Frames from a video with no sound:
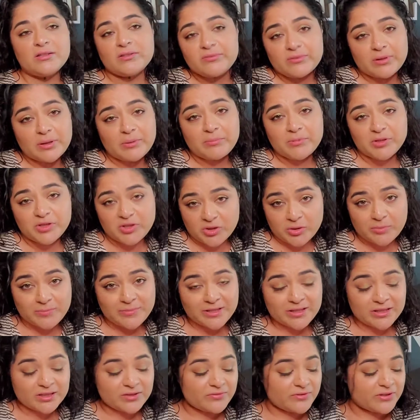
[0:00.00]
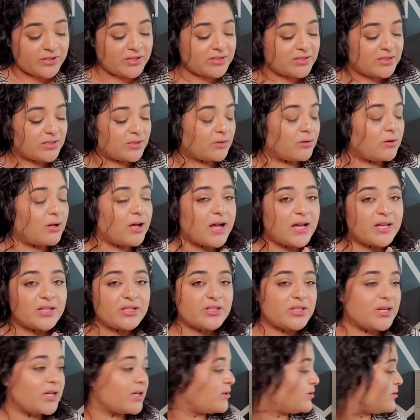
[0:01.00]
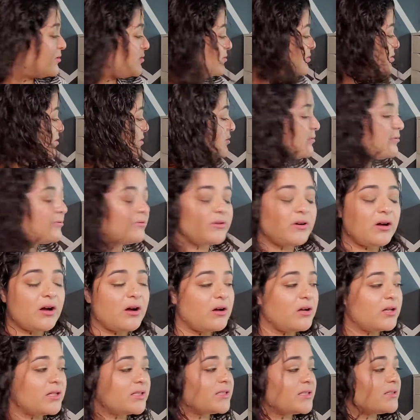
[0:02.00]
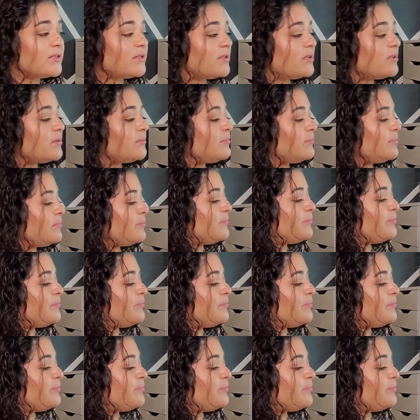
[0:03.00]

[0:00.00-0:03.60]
I'm assuming it's for his single eyeshadow. So awesome.